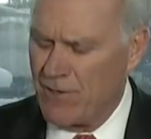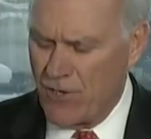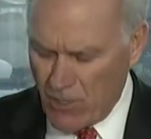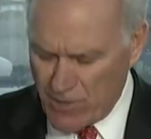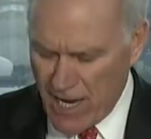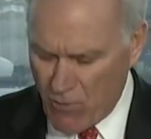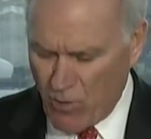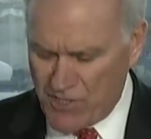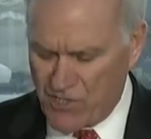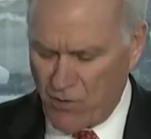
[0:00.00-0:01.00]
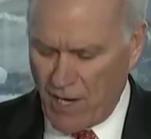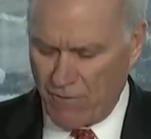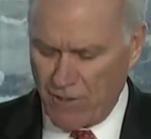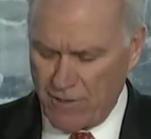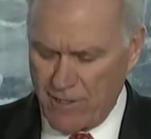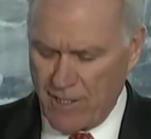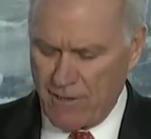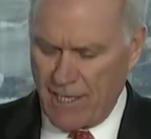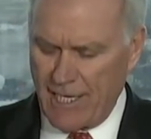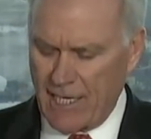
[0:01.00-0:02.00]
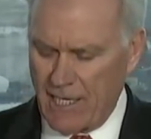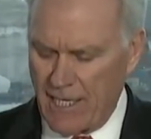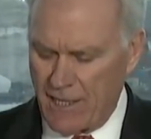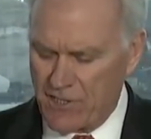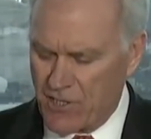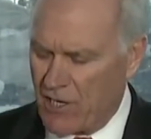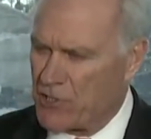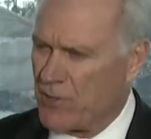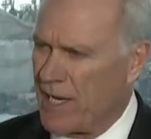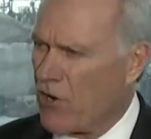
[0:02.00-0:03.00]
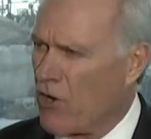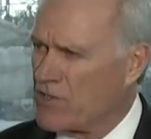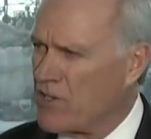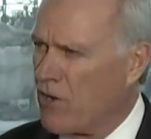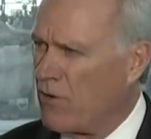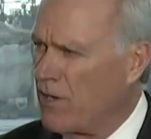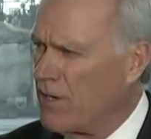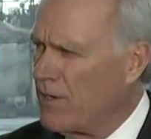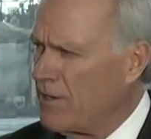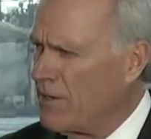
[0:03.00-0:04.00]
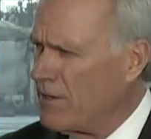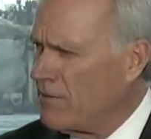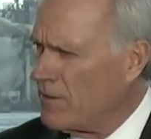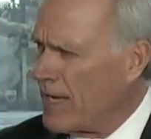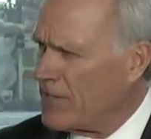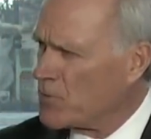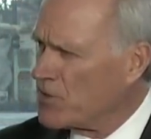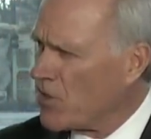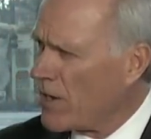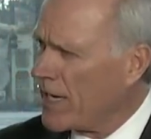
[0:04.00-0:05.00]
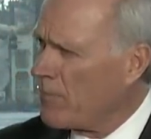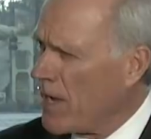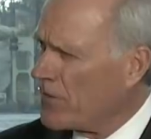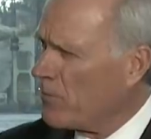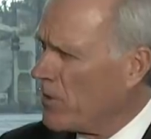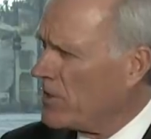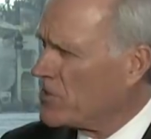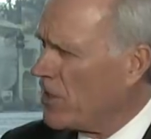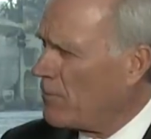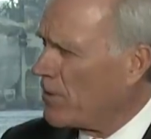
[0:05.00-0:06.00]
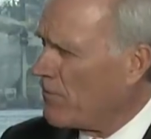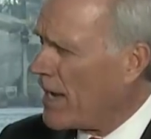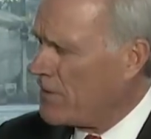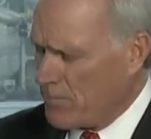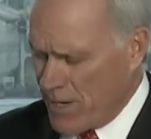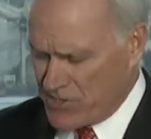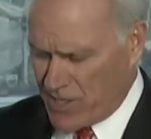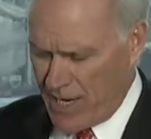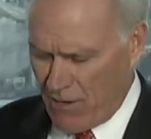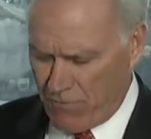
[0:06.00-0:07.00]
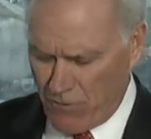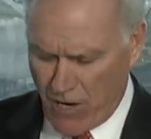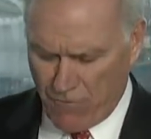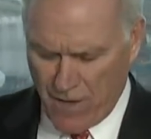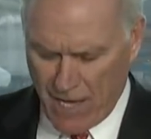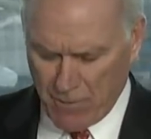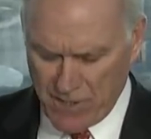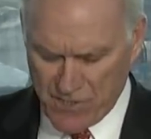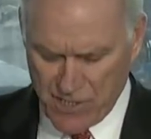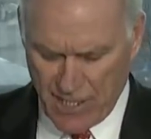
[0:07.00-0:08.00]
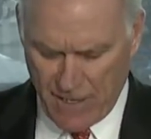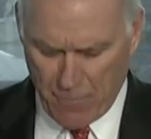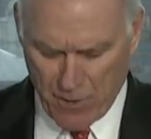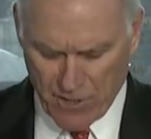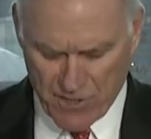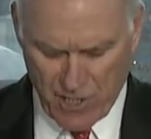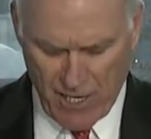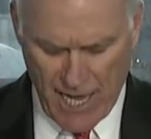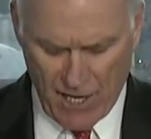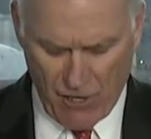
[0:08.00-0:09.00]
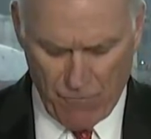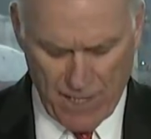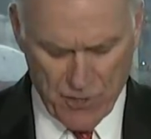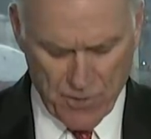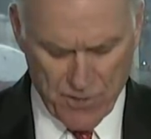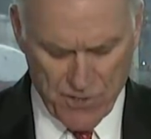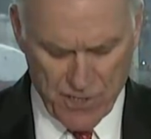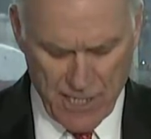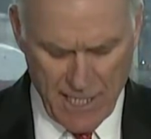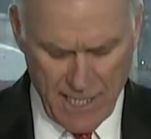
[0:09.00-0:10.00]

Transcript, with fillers: no doubt whatsoever, that he can lead this country and also, as we're talking about the military, provide the best care for our families in the military and our veterans.